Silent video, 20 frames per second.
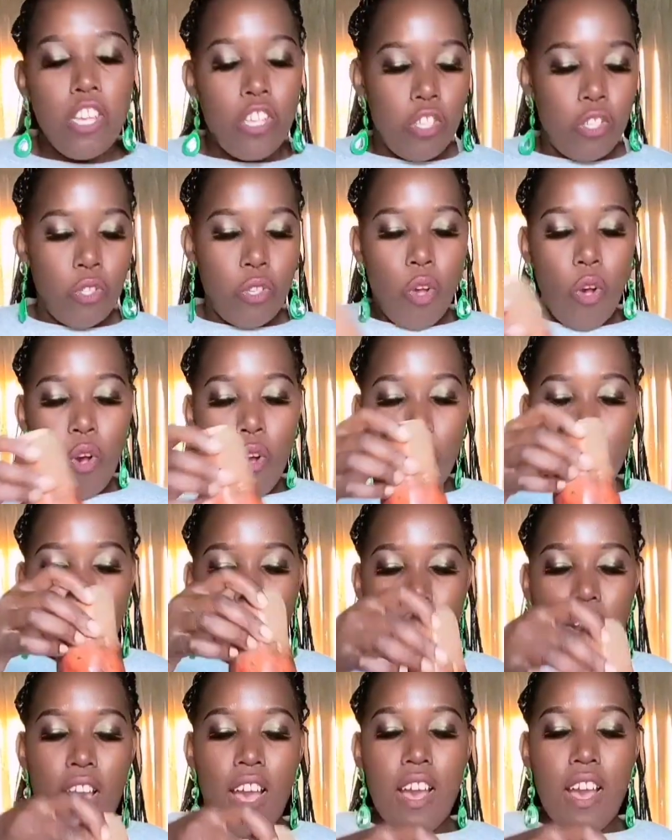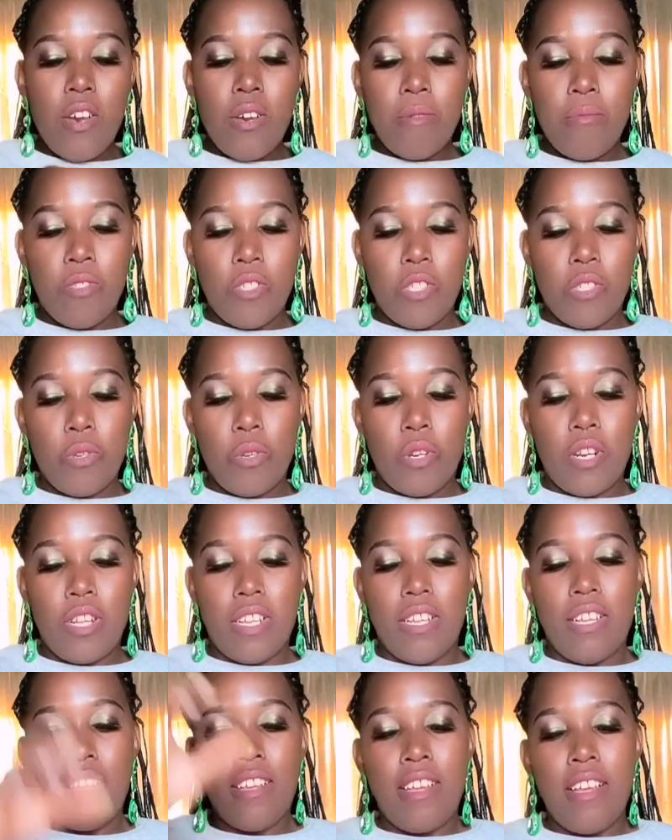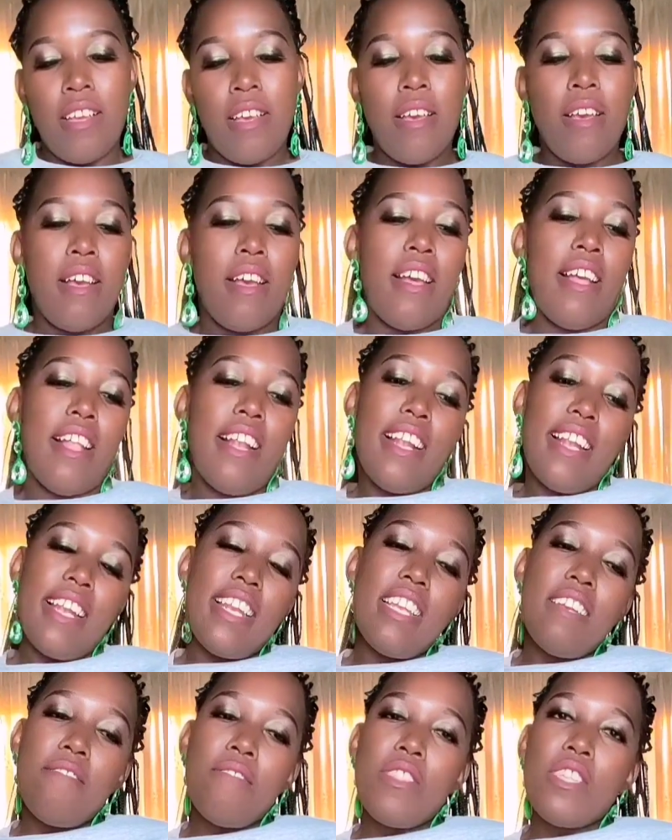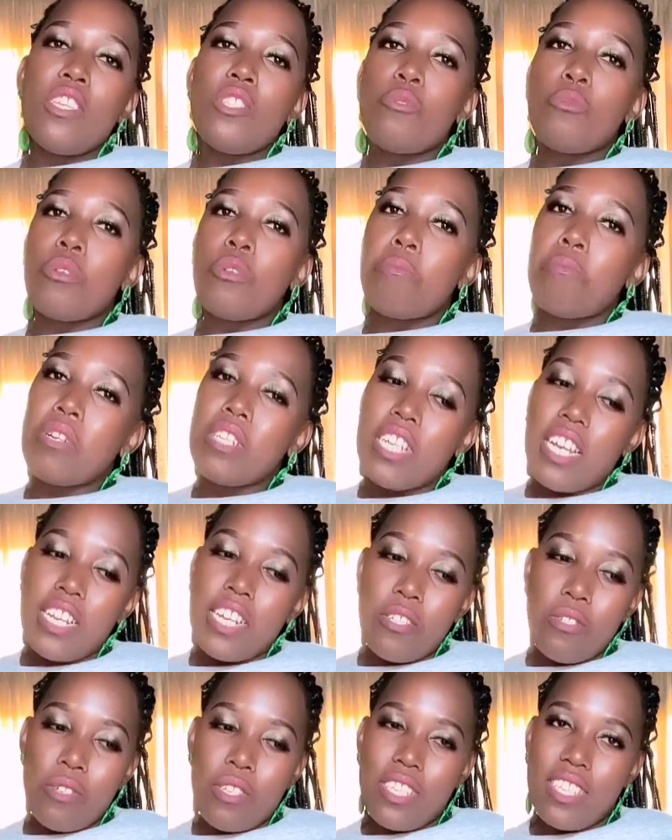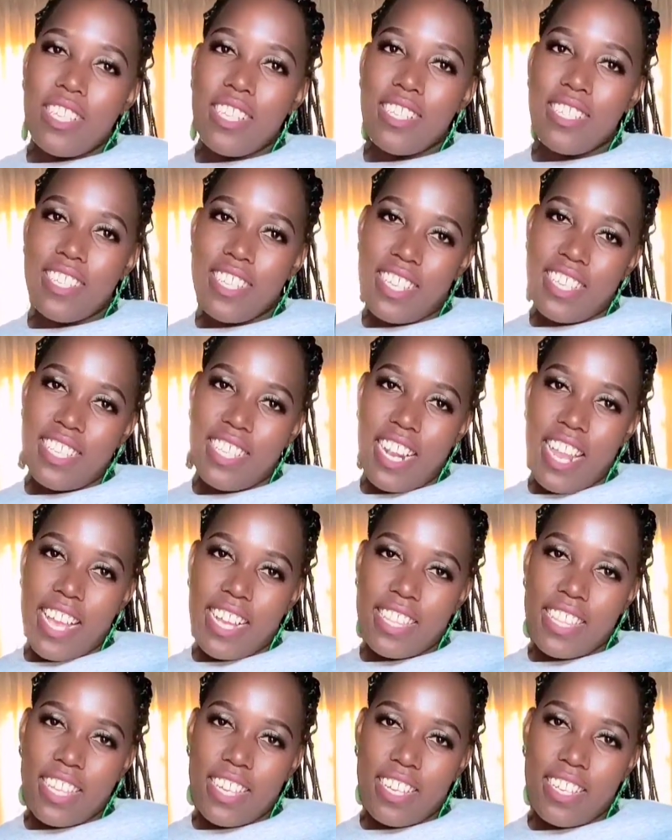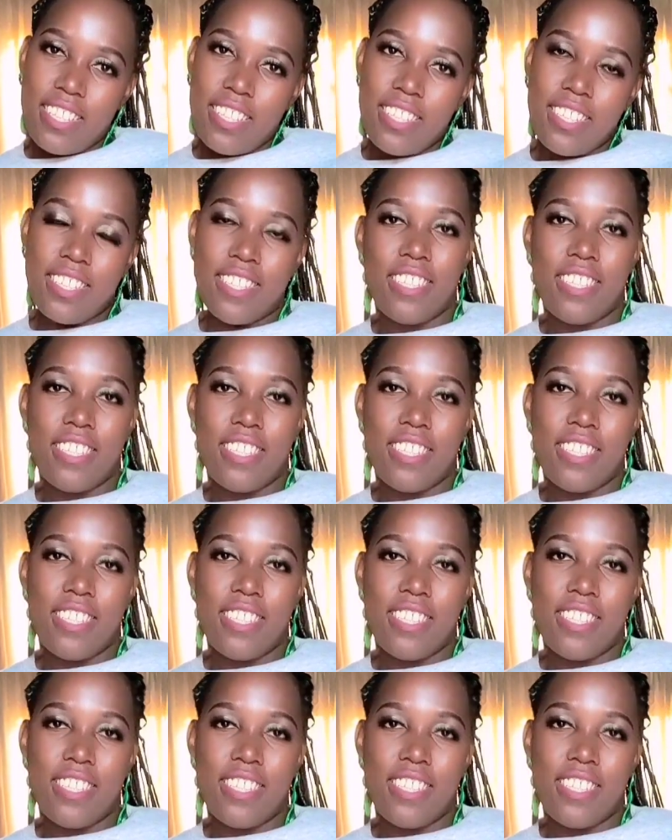So for now, I'm just gonna leave the sweet potatoes just like this